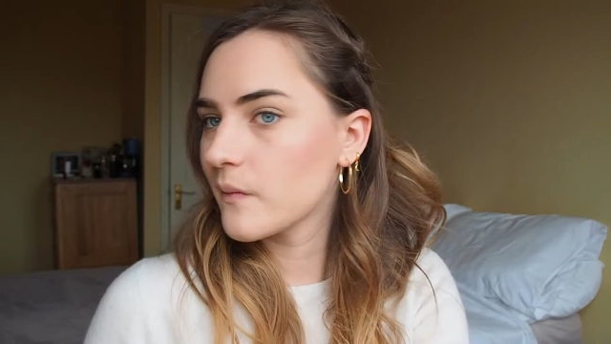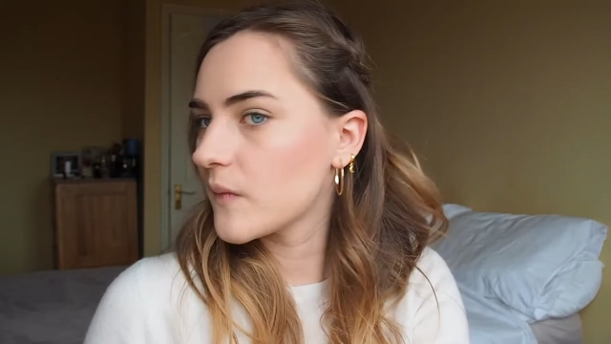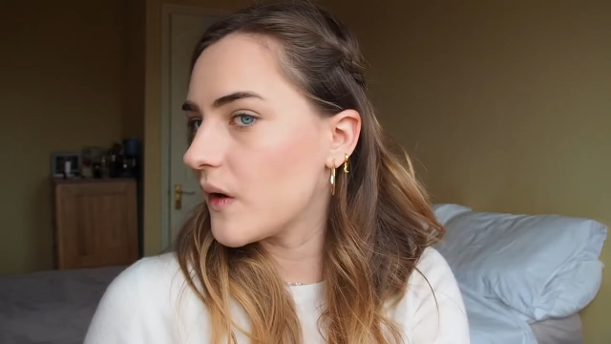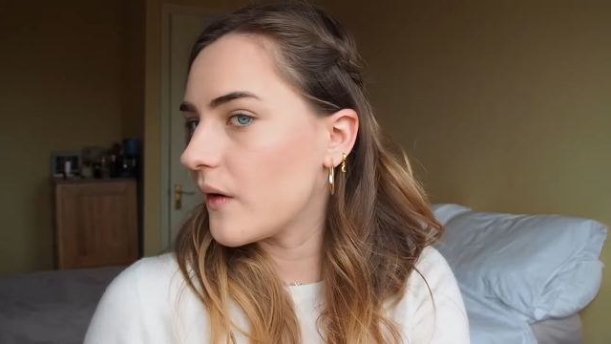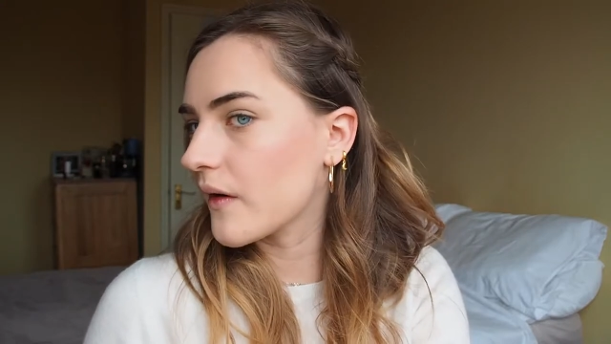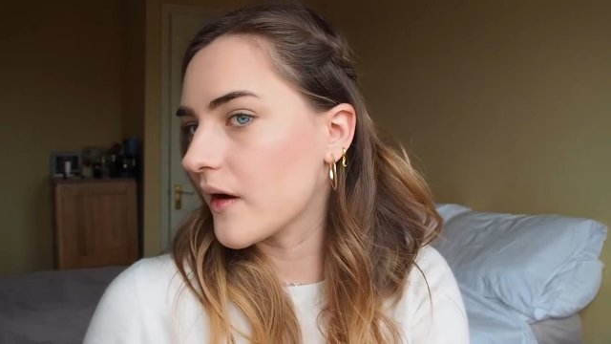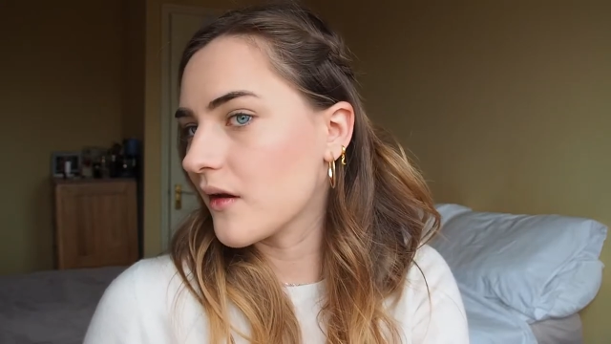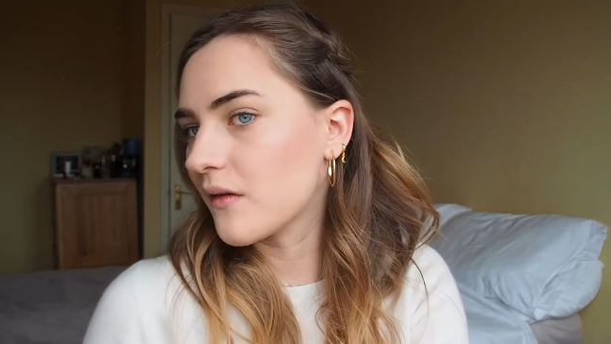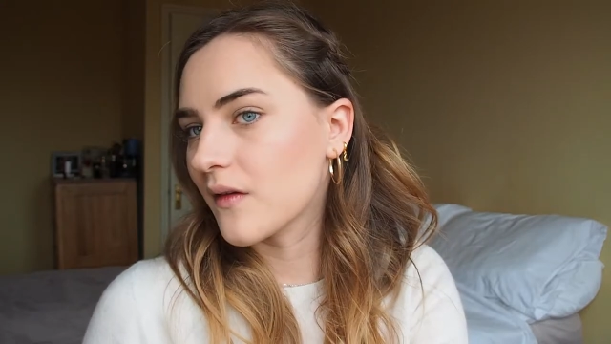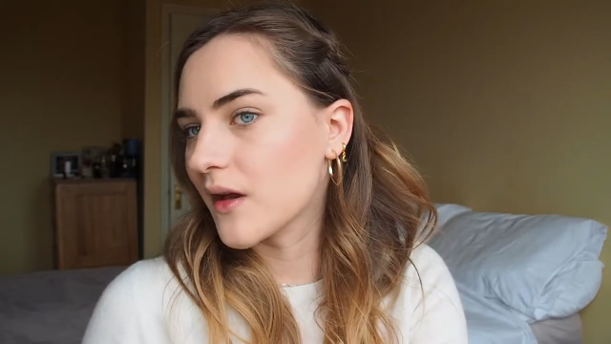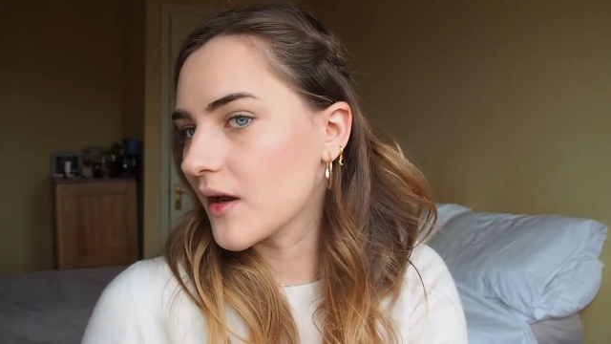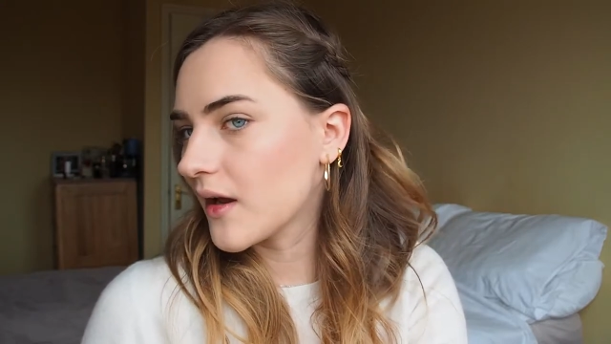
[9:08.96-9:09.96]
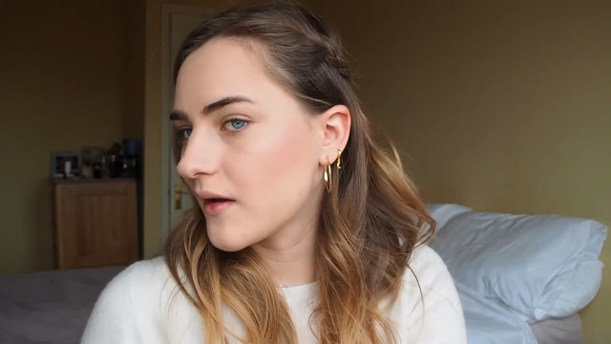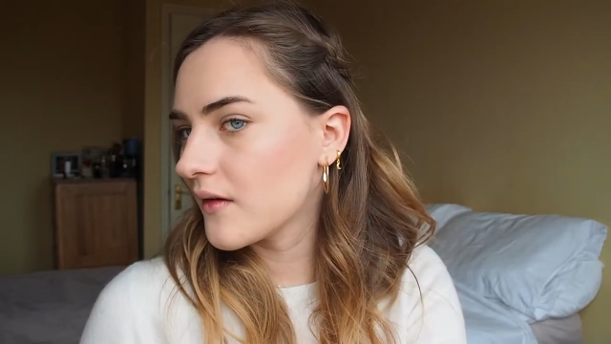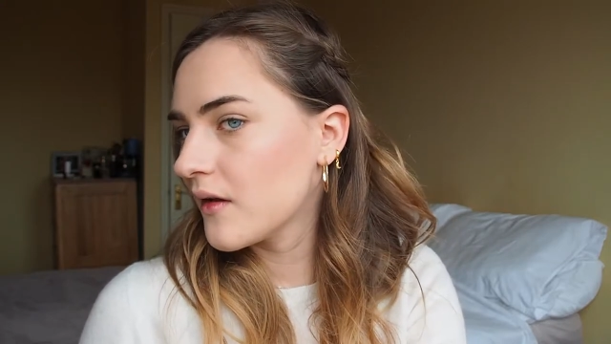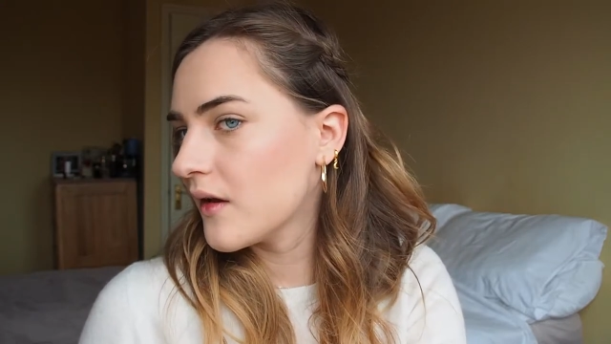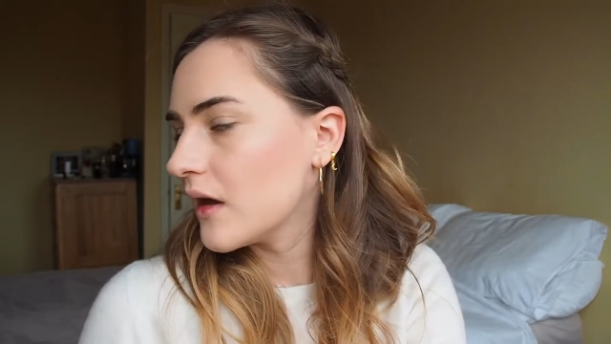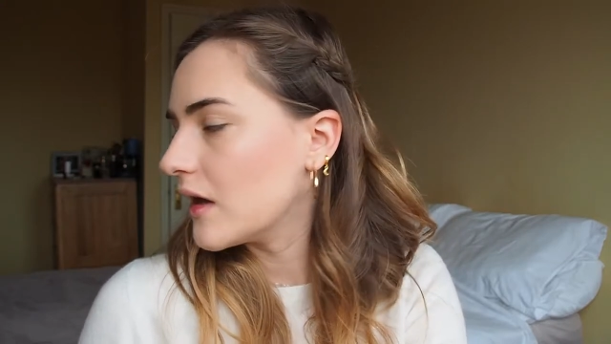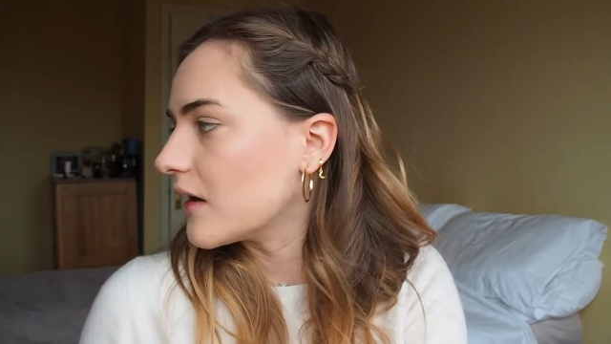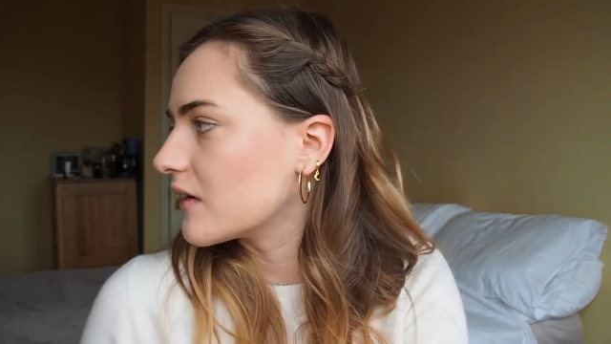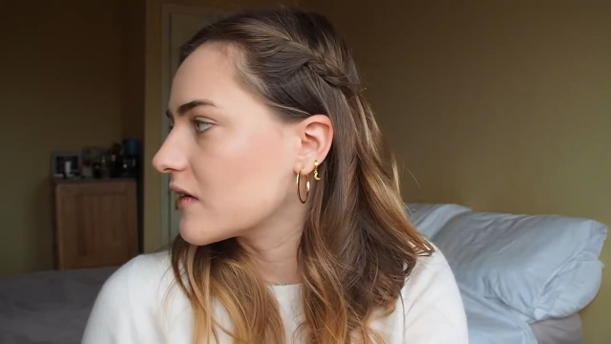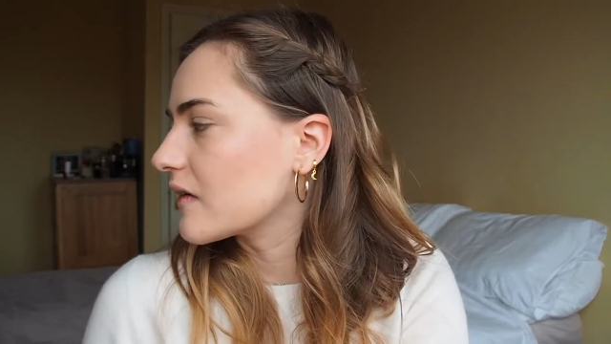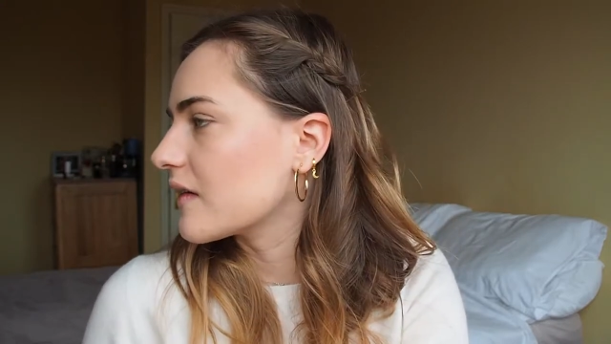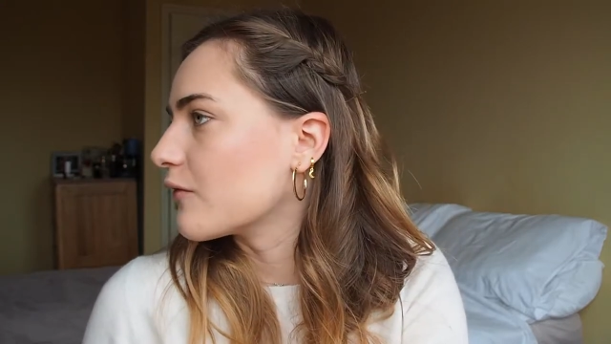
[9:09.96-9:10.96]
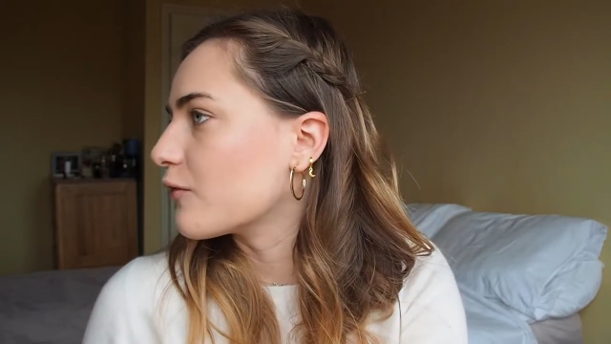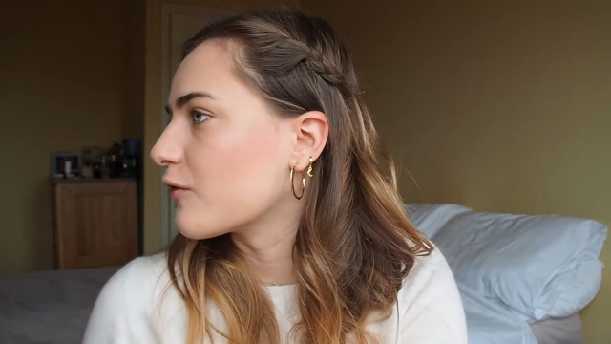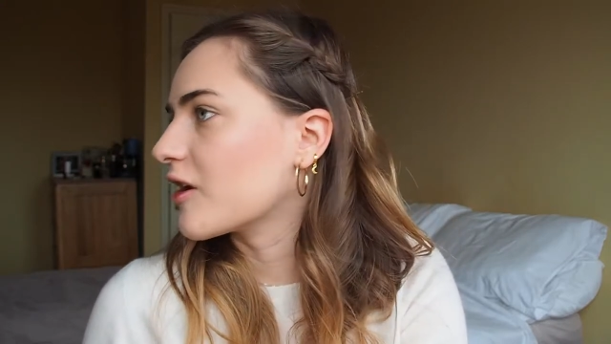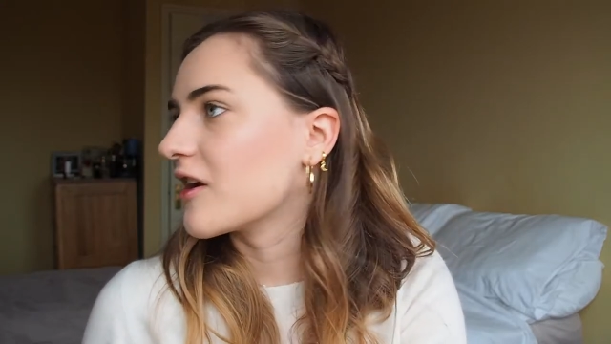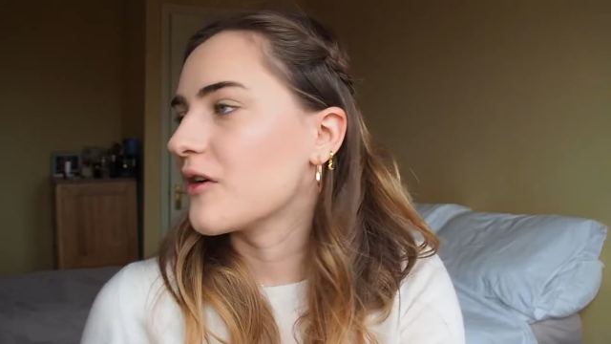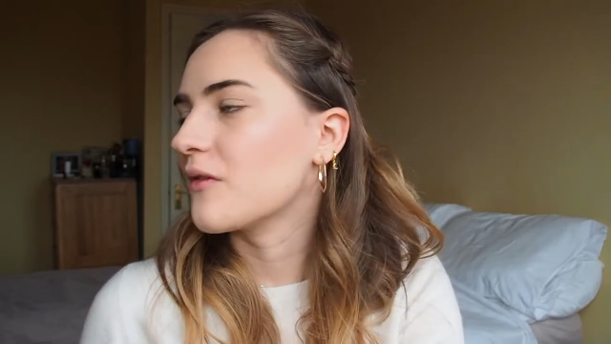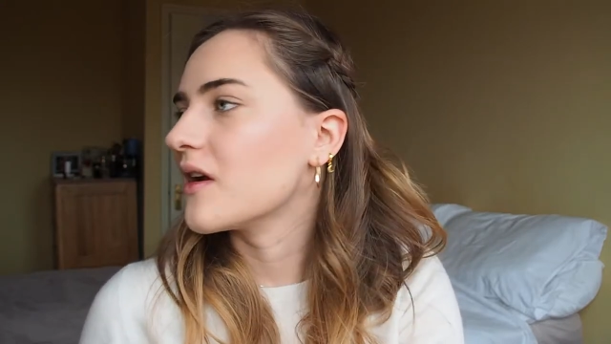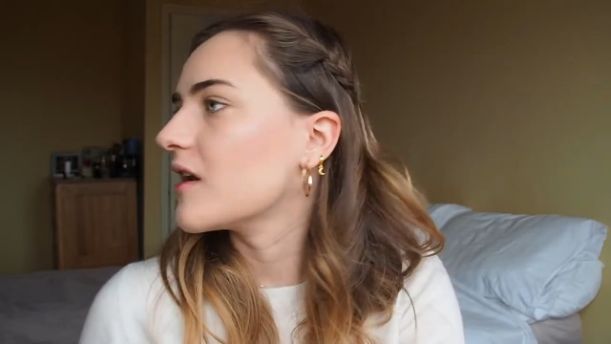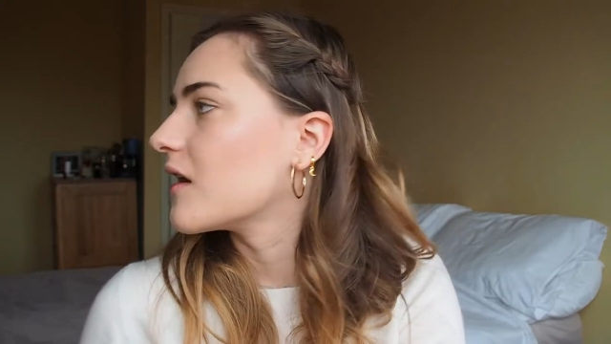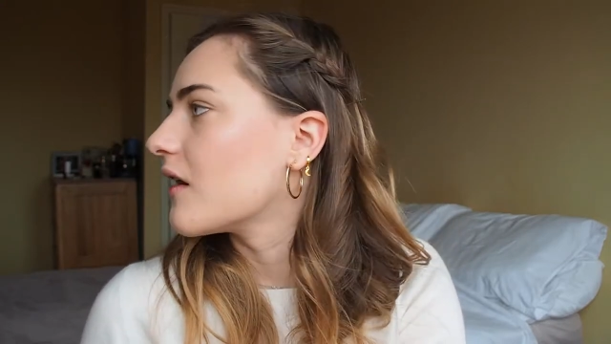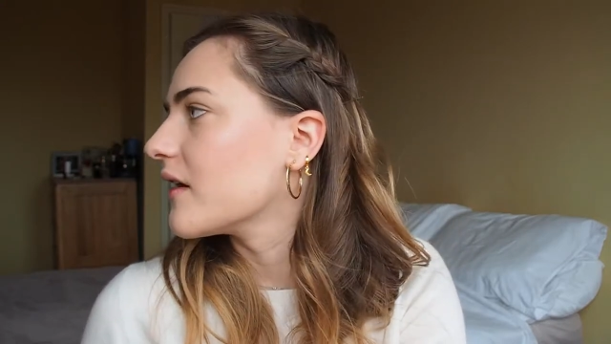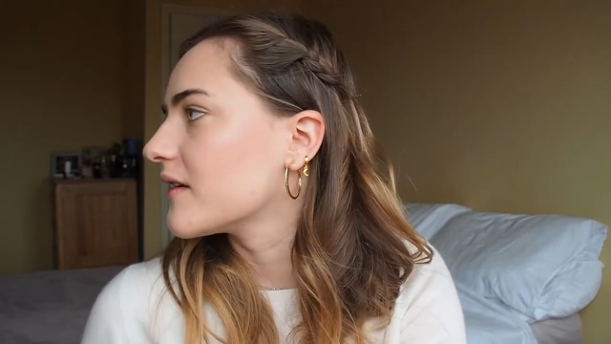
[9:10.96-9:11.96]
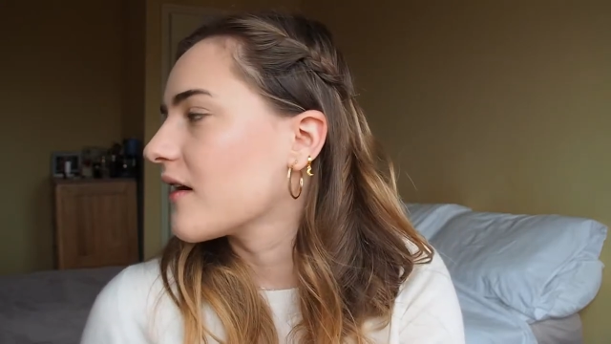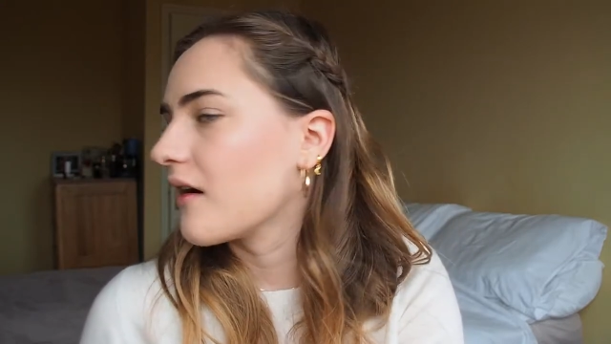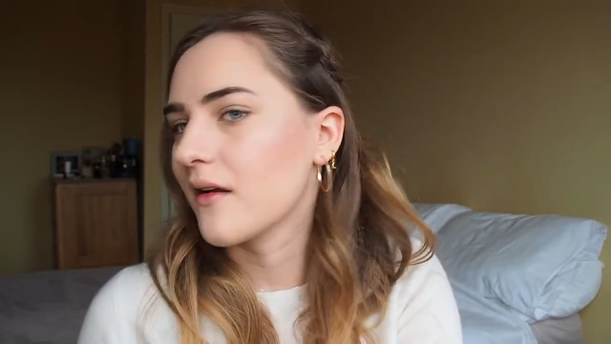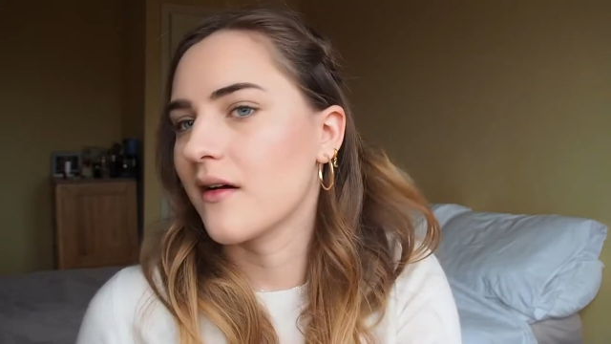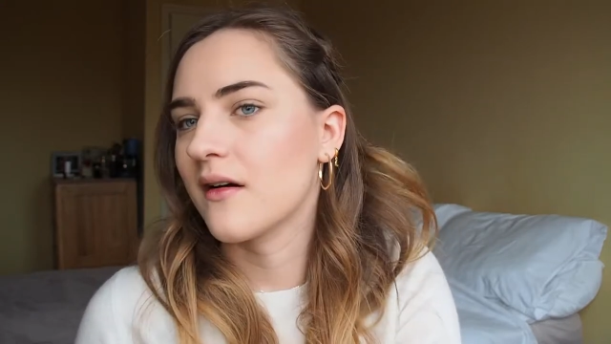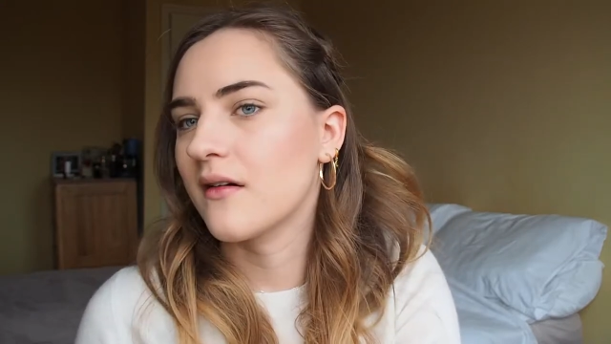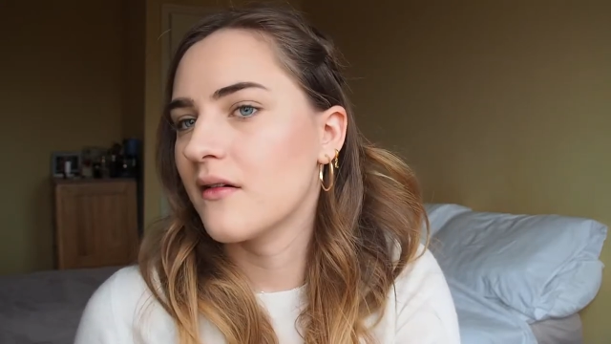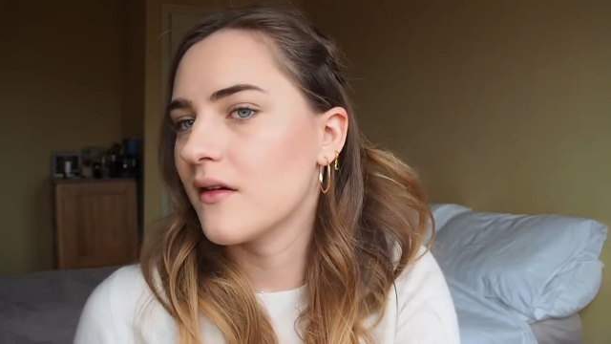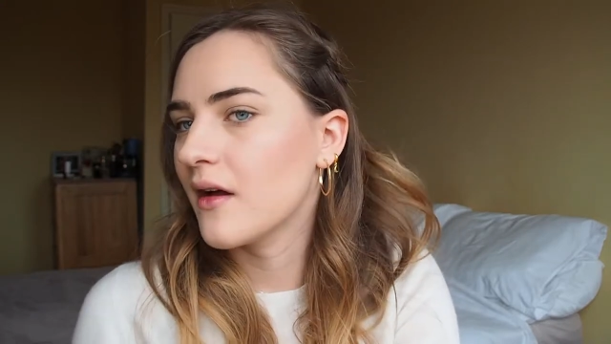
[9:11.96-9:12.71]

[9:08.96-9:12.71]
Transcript: Oh, can you see that? And that's just a really, really light color,